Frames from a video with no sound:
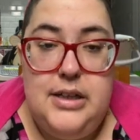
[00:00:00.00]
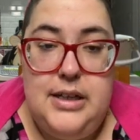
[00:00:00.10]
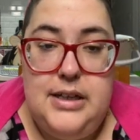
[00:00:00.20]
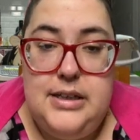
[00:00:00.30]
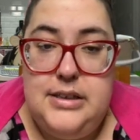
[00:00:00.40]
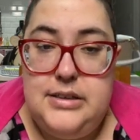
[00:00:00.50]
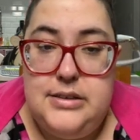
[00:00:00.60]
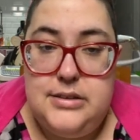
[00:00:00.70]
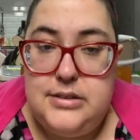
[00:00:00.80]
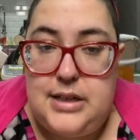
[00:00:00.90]
And
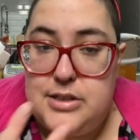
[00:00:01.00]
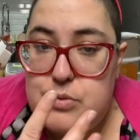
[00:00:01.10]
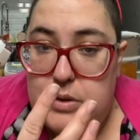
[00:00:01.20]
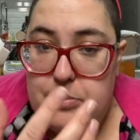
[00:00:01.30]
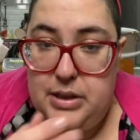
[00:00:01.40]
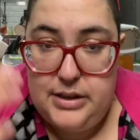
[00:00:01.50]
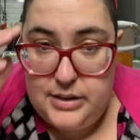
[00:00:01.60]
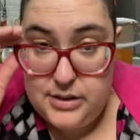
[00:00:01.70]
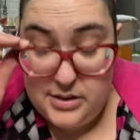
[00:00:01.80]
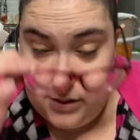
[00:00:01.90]
that's why I make
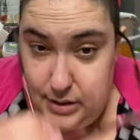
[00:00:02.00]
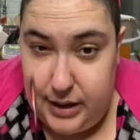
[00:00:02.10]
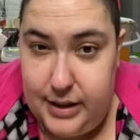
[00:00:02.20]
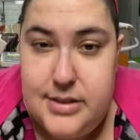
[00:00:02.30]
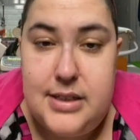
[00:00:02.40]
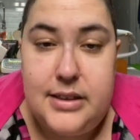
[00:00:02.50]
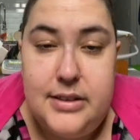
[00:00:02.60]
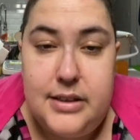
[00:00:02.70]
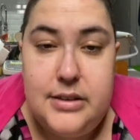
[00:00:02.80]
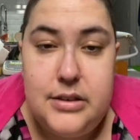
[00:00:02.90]
eyes like
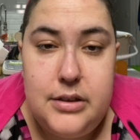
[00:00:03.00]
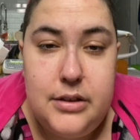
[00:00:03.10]
that.